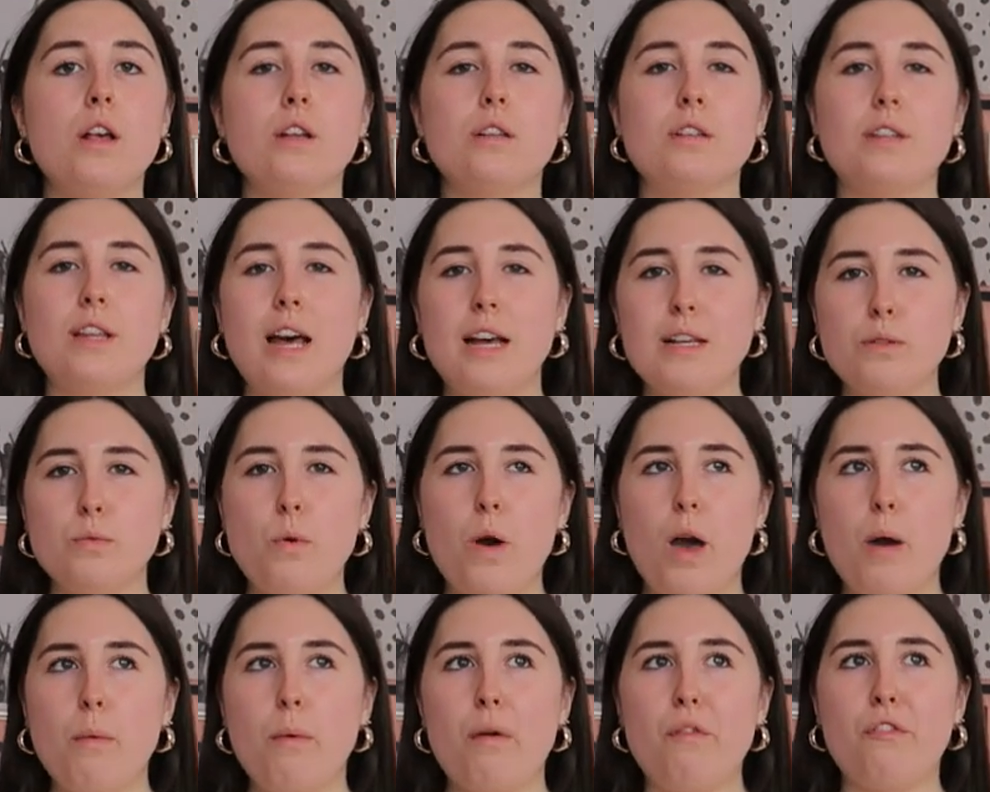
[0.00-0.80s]
So that's
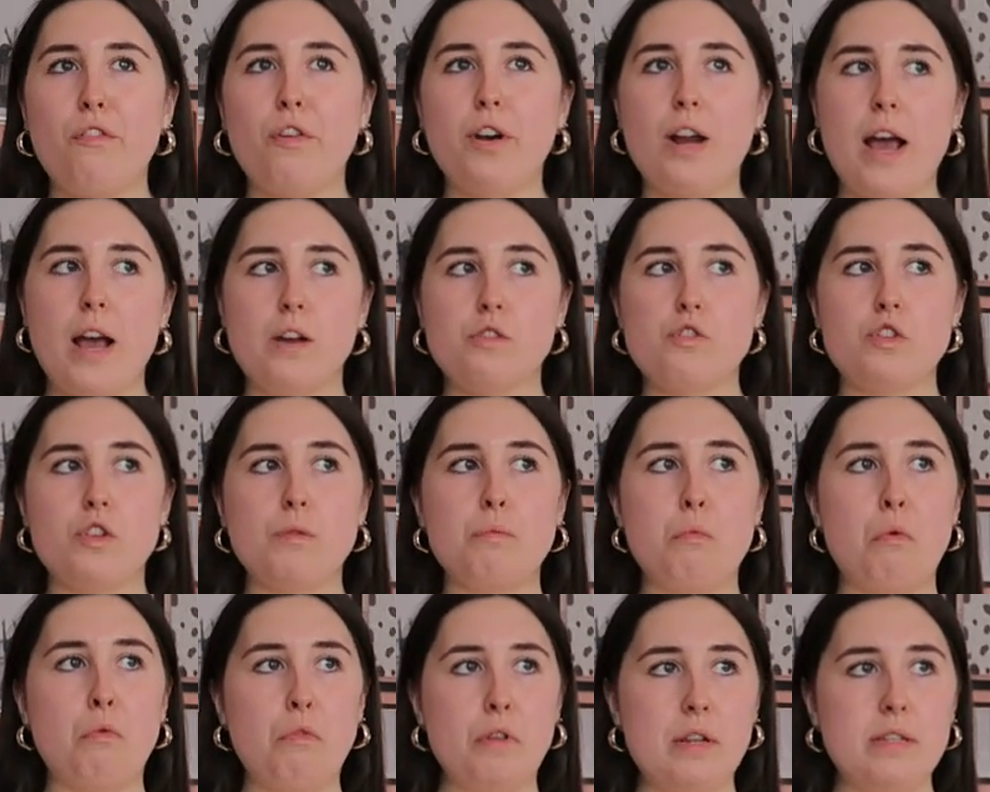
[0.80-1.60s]
why I went for an extra
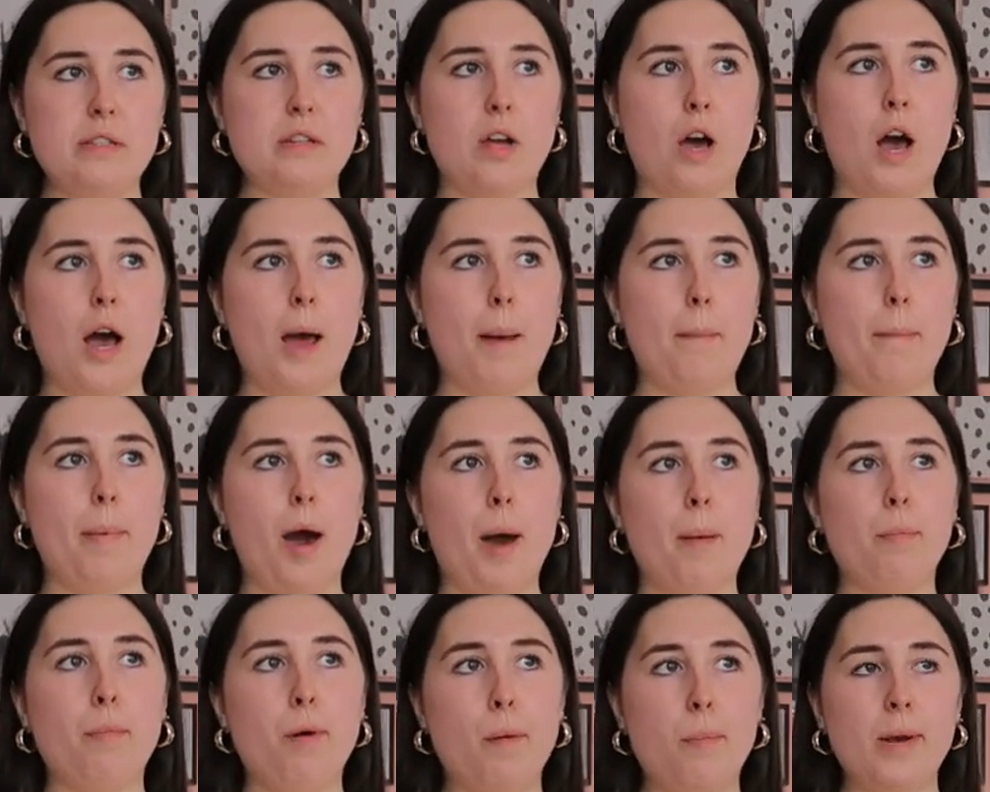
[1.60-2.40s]
small this time but
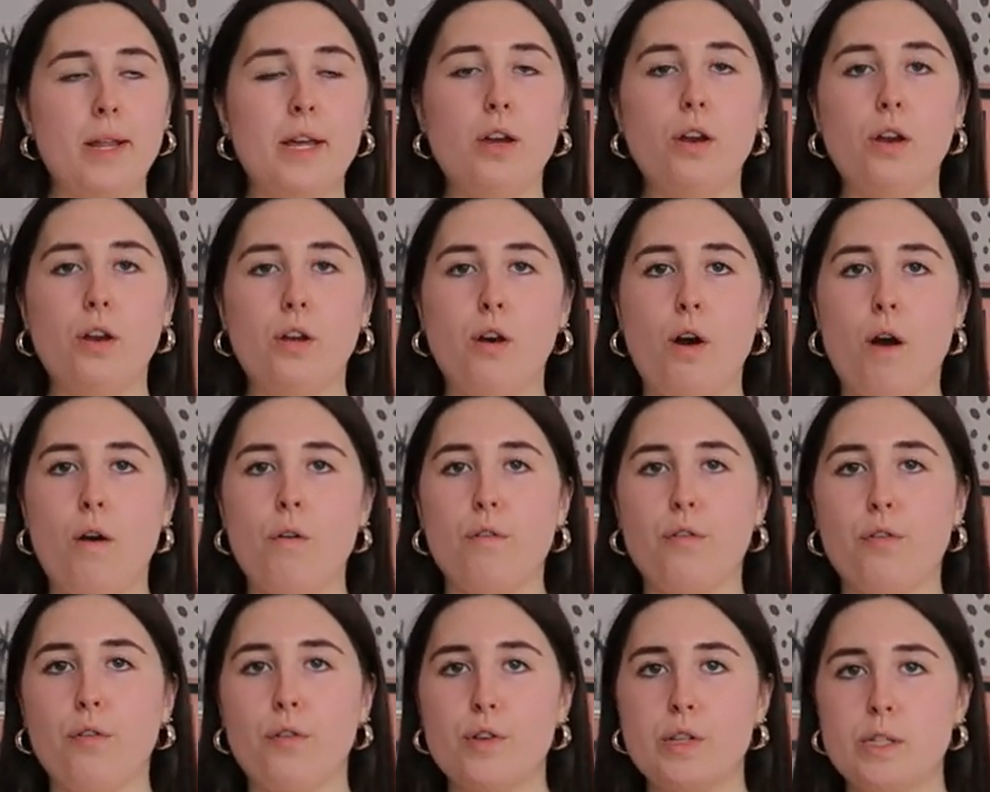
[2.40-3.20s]
I probably could have
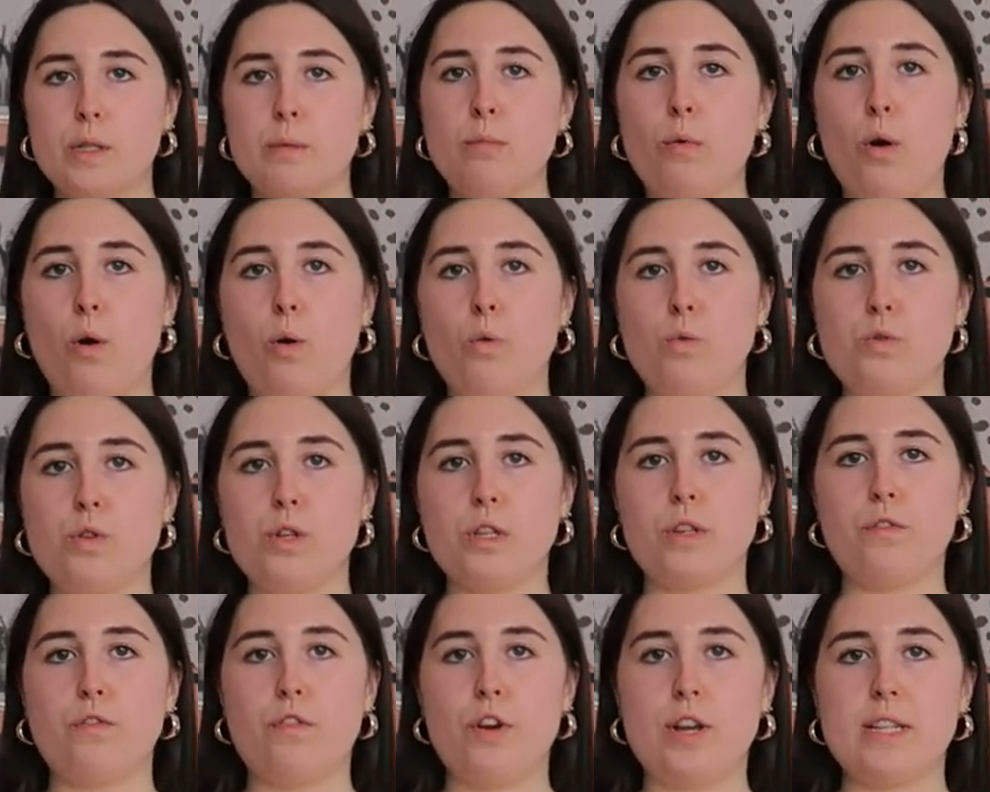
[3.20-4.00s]
gone for a small
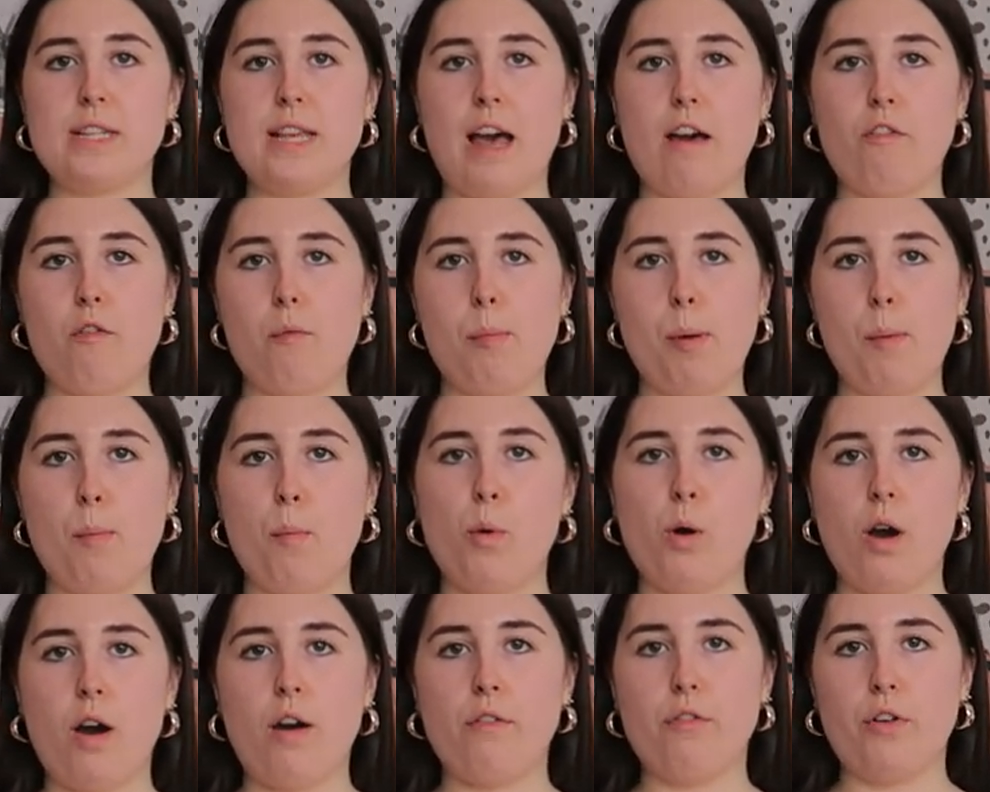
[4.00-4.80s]
just for it to have a bit
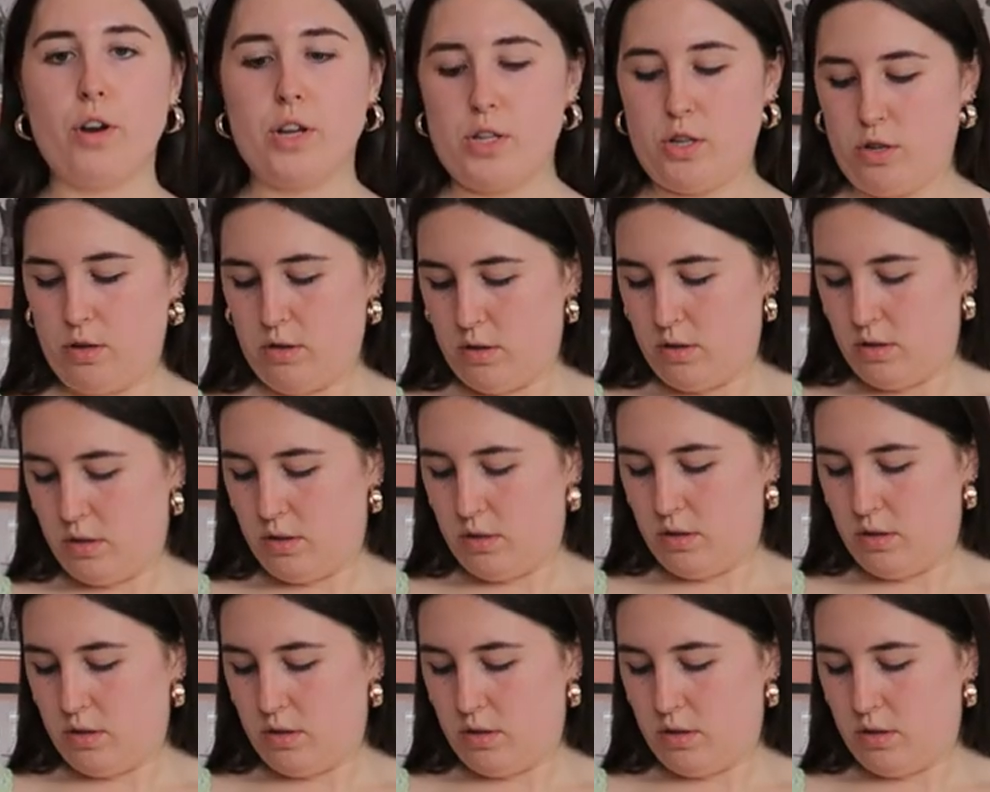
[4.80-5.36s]
more coverage.